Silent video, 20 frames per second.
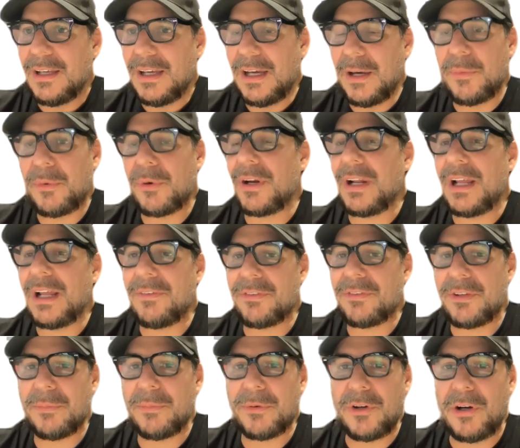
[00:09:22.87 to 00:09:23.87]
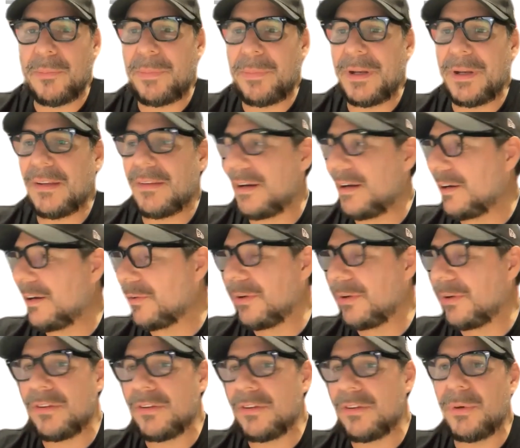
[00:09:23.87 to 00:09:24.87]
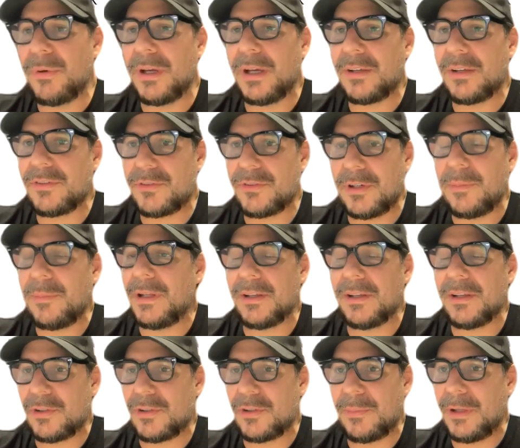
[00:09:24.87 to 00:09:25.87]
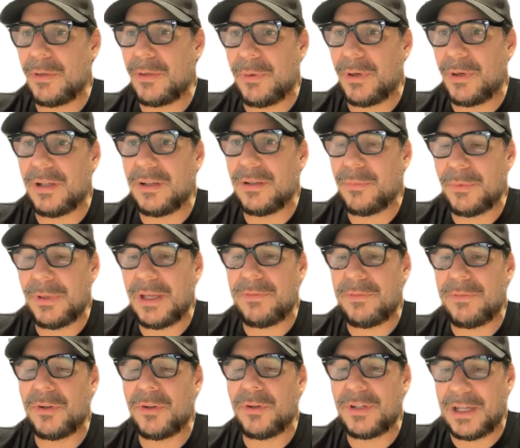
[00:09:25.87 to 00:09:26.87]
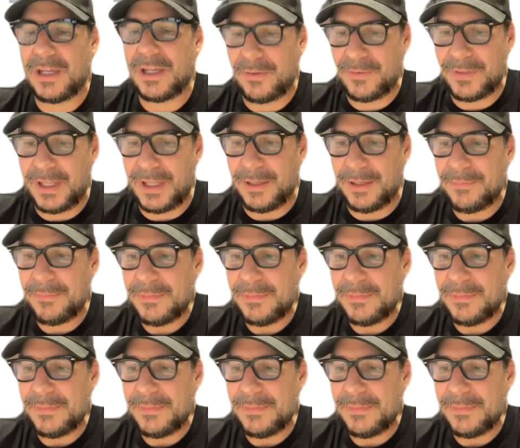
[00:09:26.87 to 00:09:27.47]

and we're going to have some companies that are going to do extremely, extremely well. We have no doubt of that.